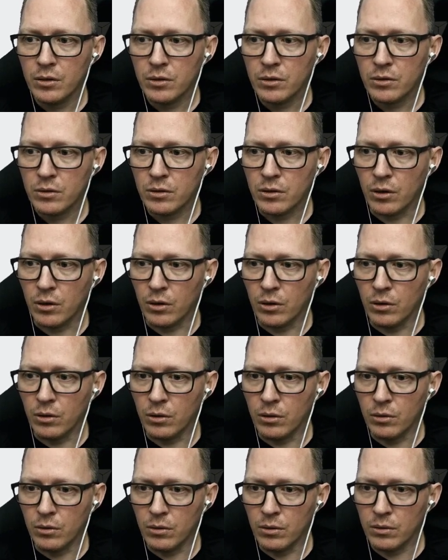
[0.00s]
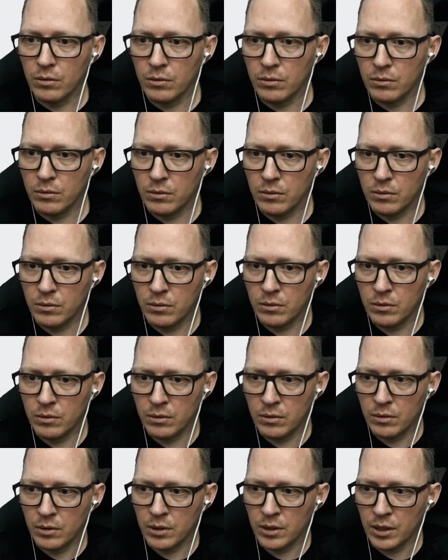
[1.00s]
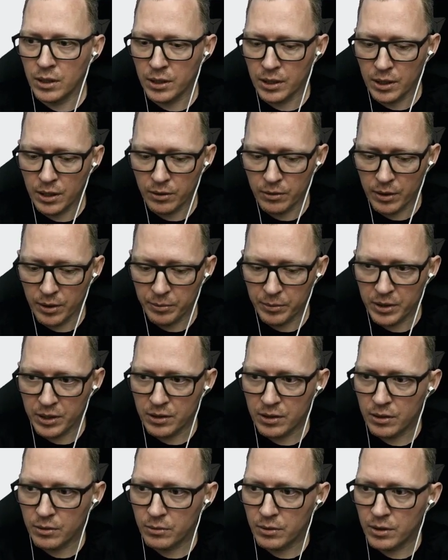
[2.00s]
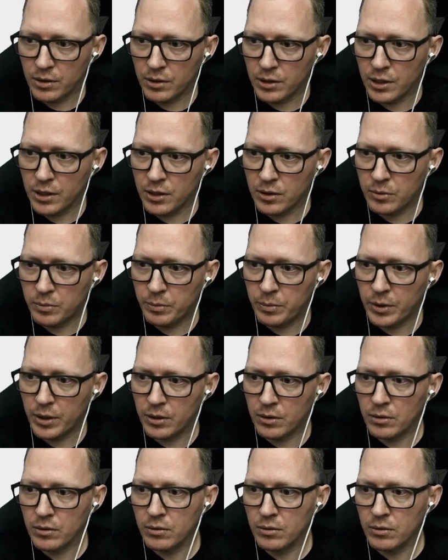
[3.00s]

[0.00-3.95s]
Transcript: So, and now I'm missing one of these, but